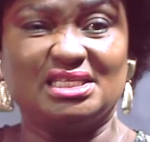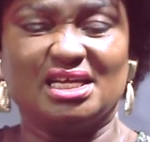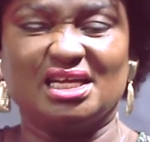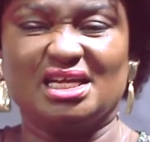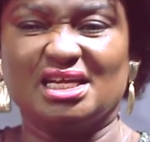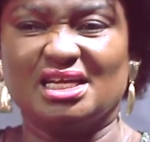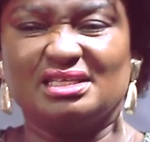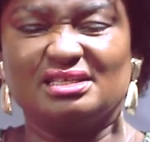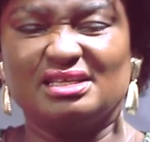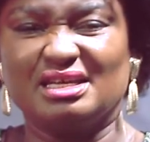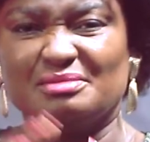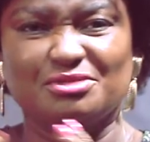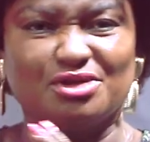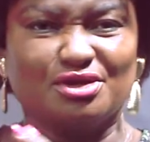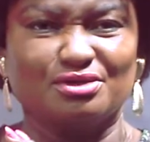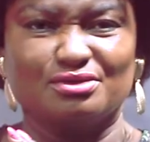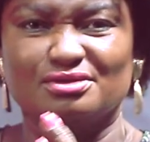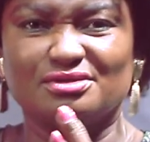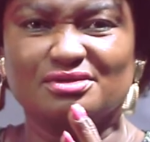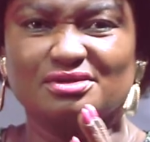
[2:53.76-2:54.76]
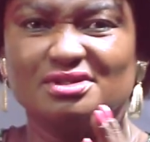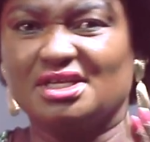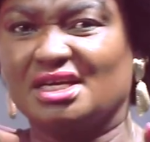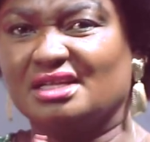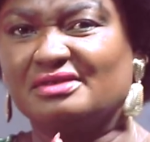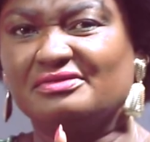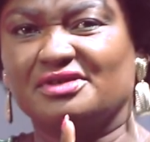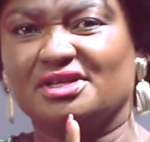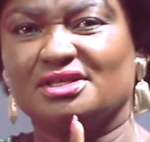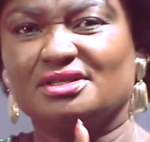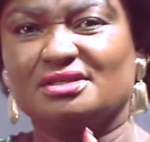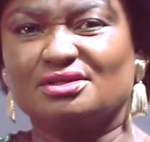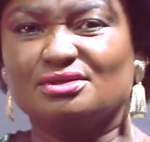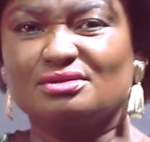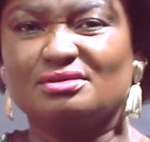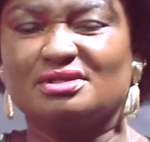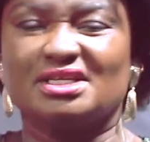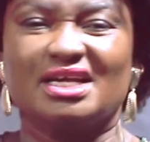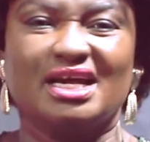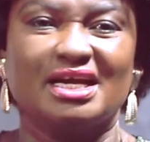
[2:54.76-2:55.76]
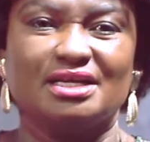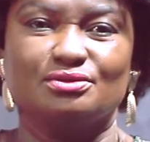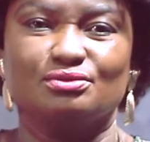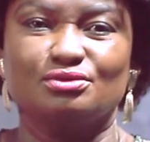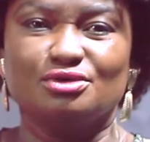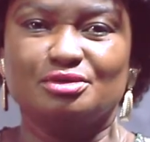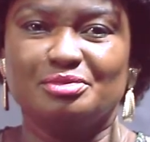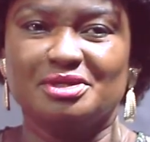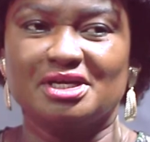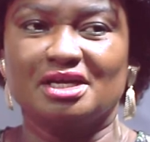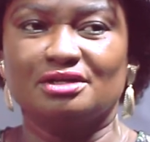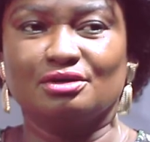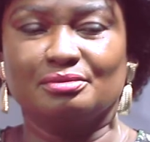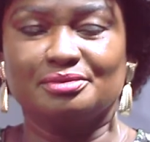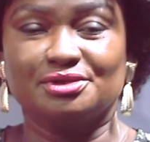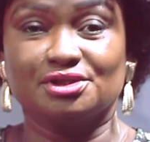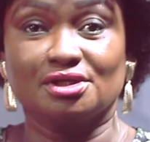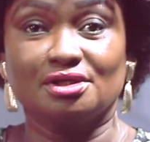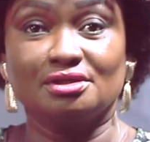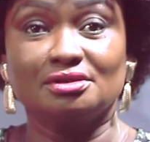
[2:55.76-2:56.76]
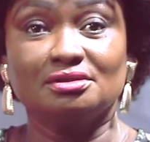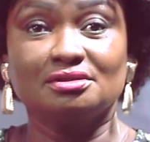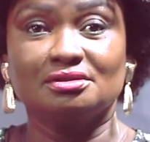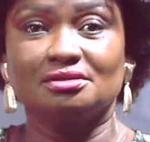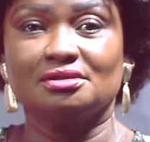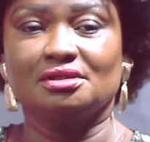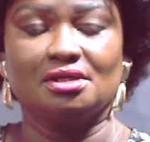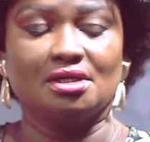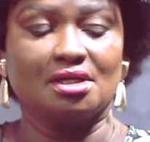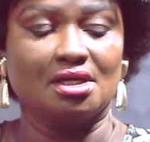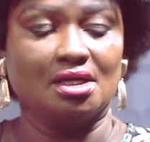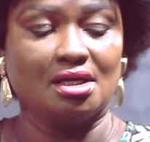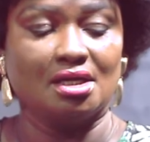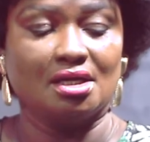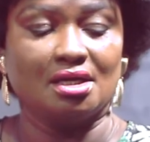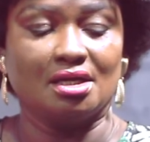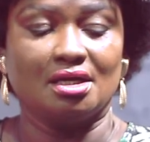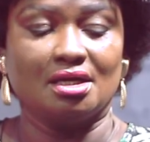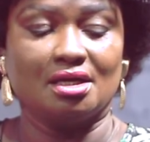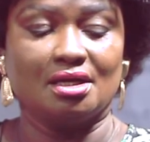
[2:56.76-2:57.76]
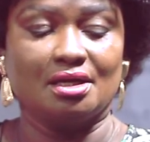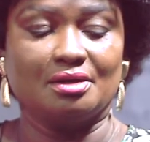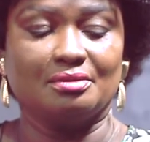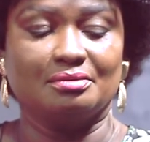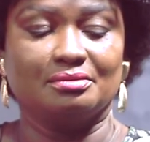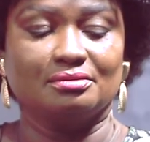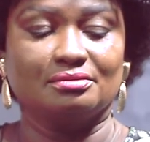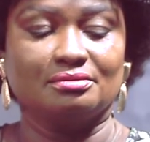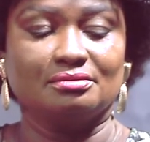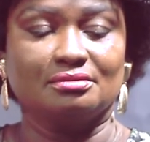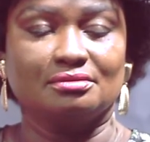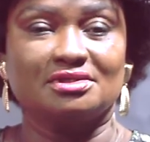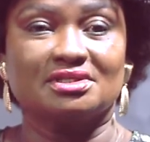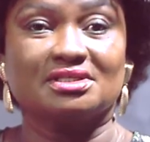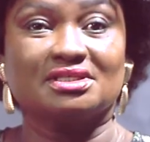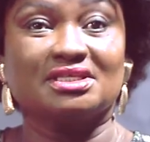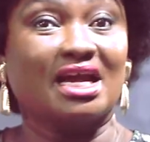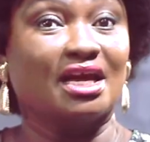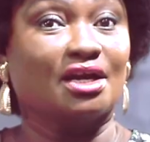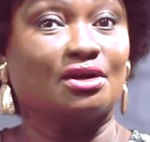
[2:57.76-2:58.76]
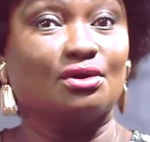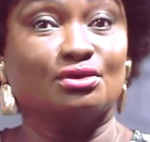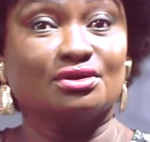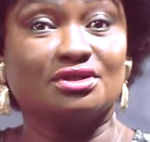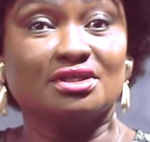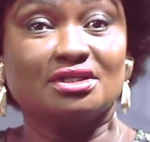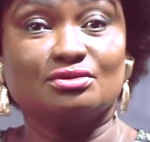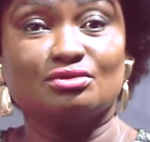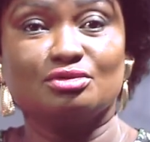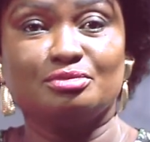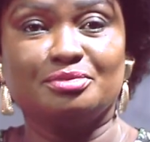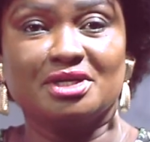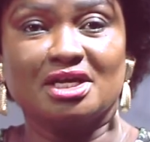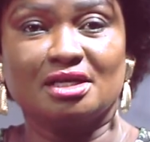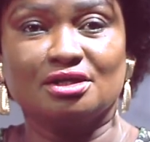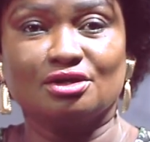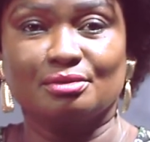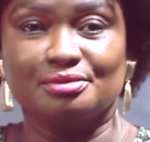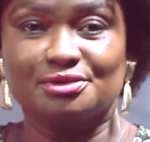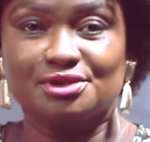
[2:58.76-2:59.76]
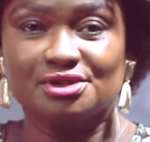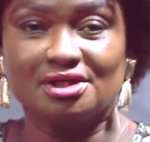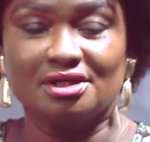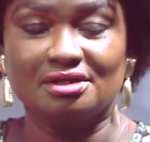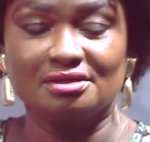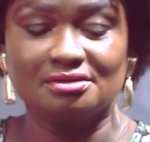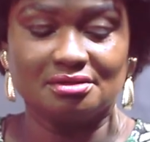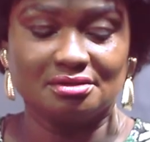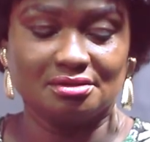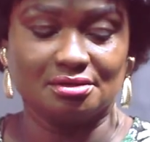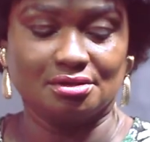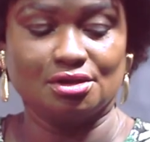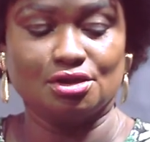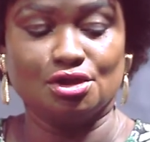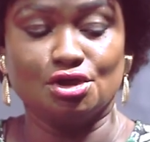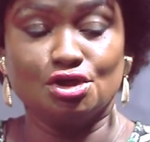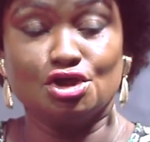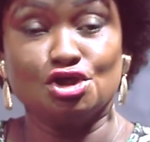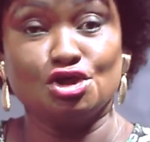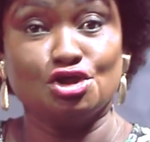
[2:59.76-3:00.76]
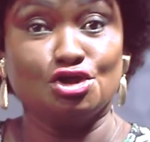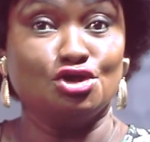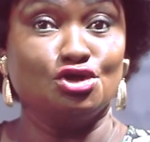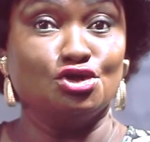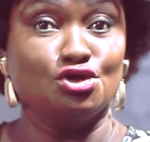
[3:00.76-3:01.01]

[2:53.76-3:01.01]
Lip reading: let me not go to death first. Suicide would be an option. Mm. Psychosis would be an option. Mm.